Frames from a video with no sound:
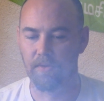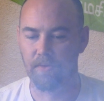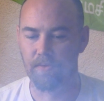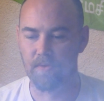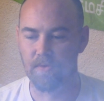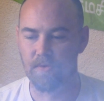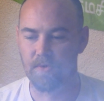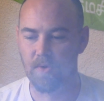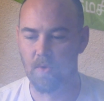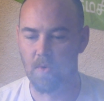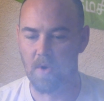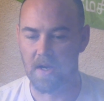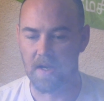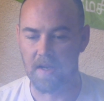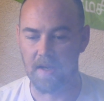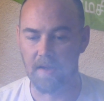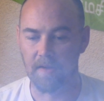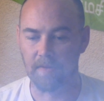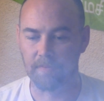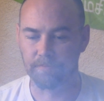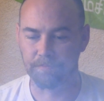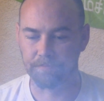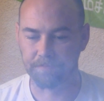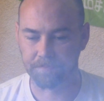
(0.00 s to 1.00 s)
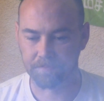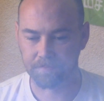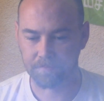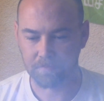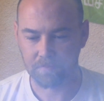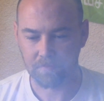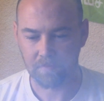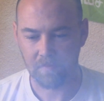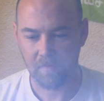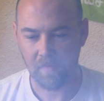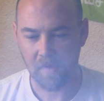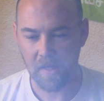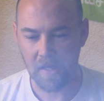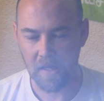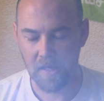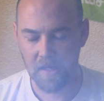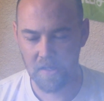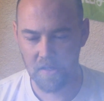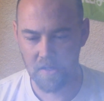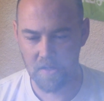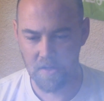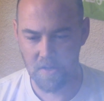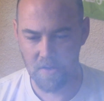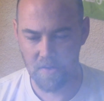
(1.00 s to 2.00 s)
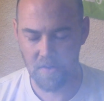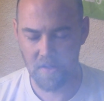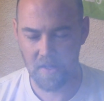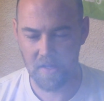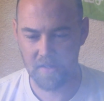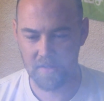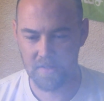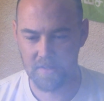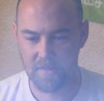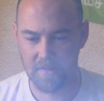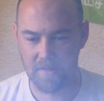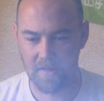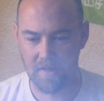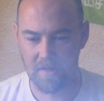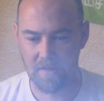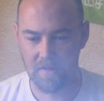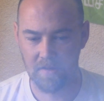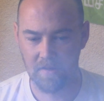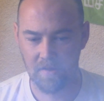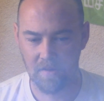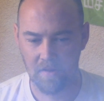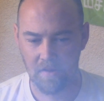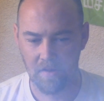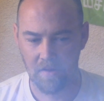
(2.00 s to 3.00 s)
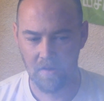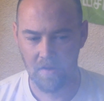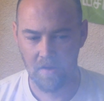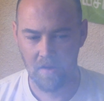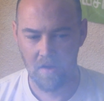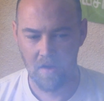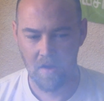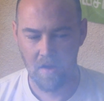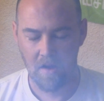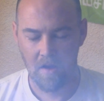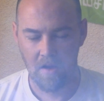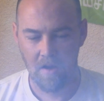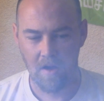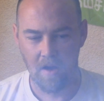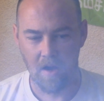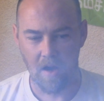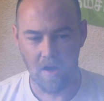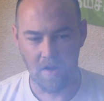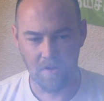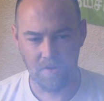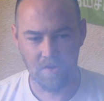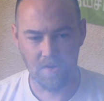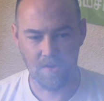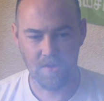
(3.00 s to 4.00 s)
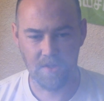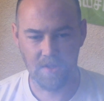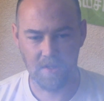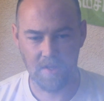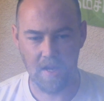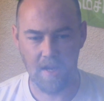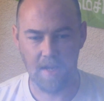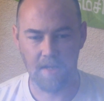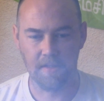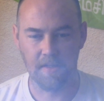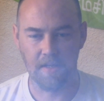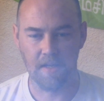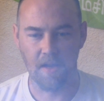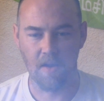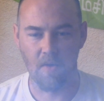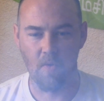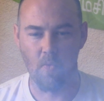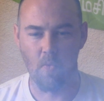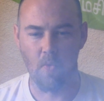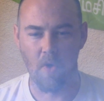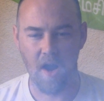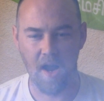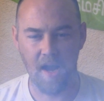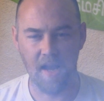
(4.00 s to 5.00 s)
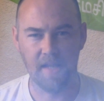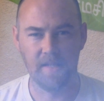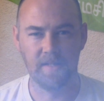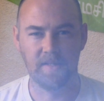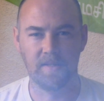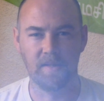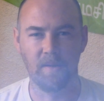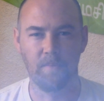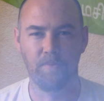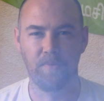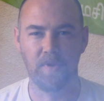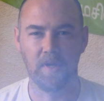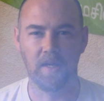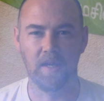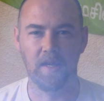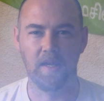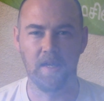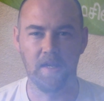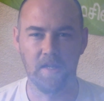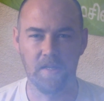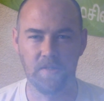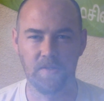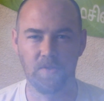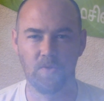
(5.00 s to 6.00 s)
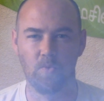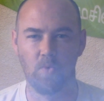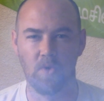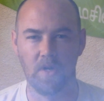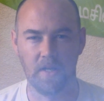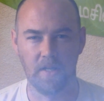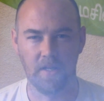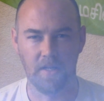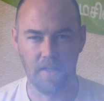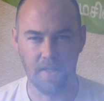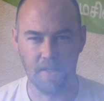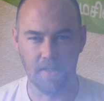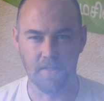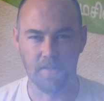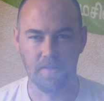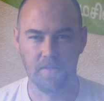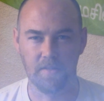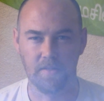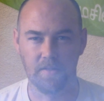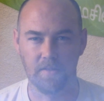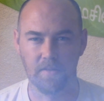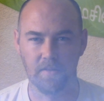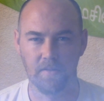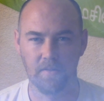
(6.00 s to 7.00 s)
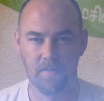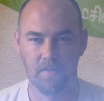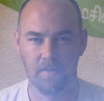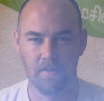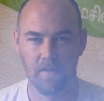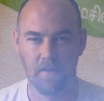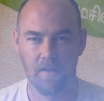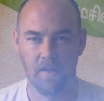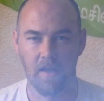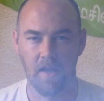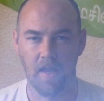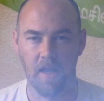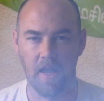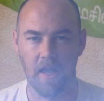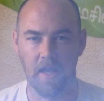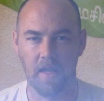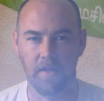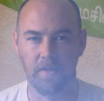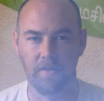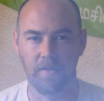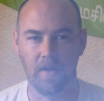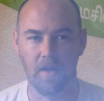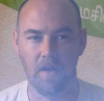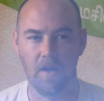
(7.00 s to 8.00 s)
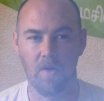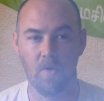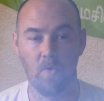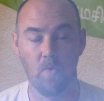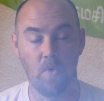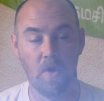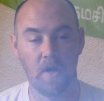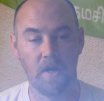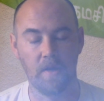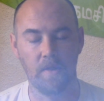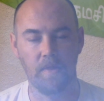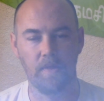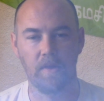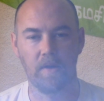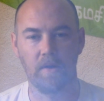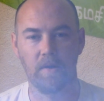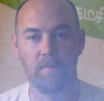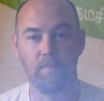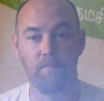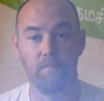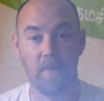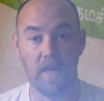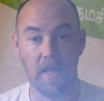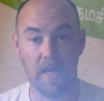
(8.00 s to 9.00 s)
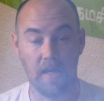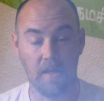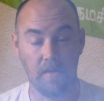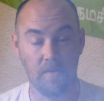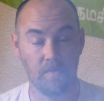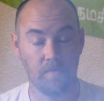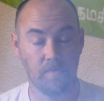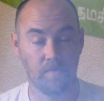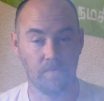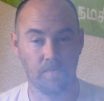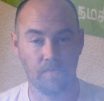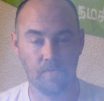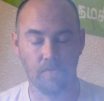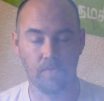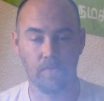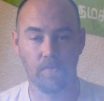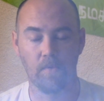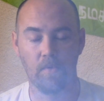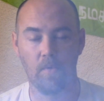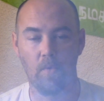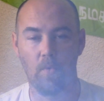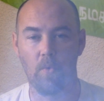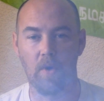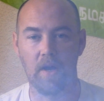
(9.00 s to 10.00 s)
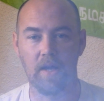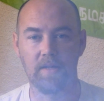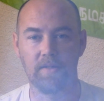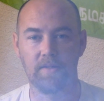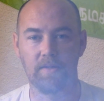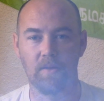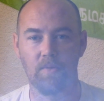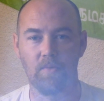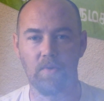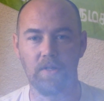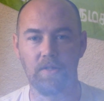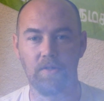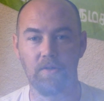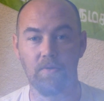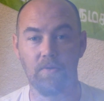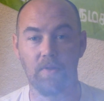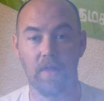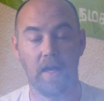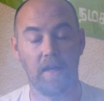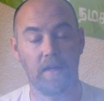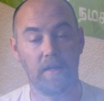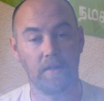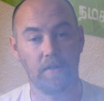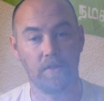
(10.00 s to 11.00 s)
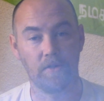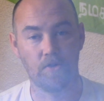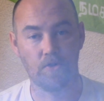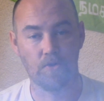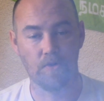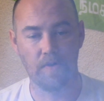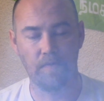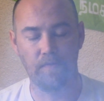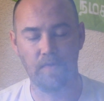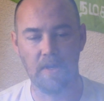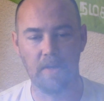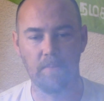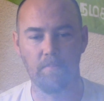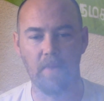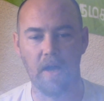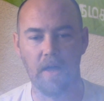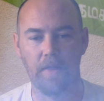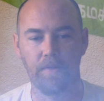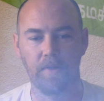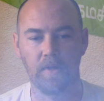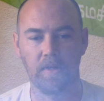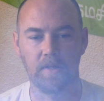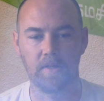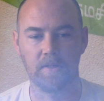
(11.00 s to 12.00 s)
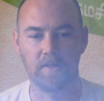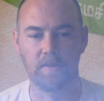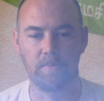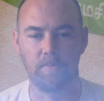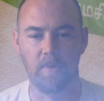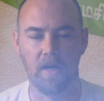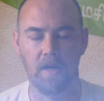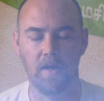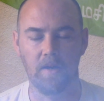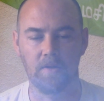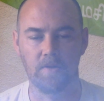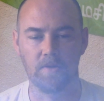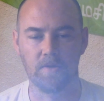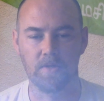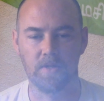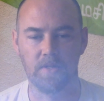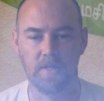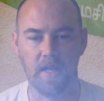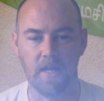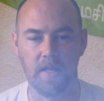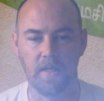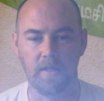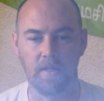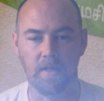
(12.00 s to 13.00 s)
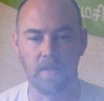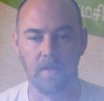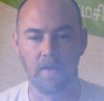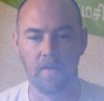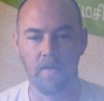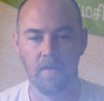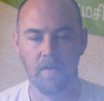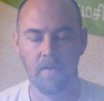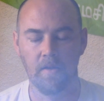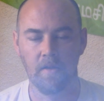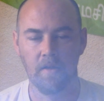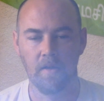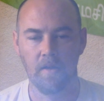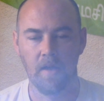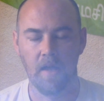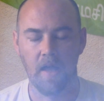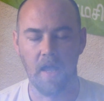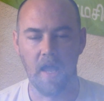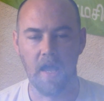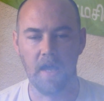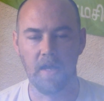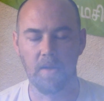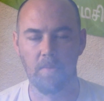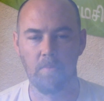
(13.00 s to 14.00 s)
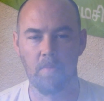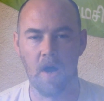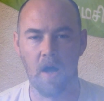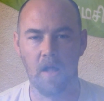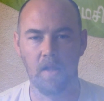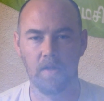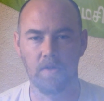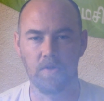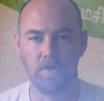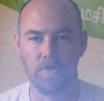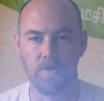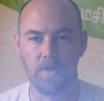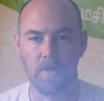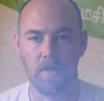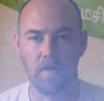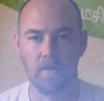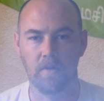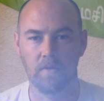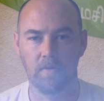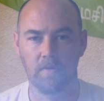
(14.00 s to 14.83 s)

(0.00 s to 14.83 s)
through 20, you know, that's understanding why something is what it is. And one of the main ways that we do that in the Trivium method is by understanding etymology,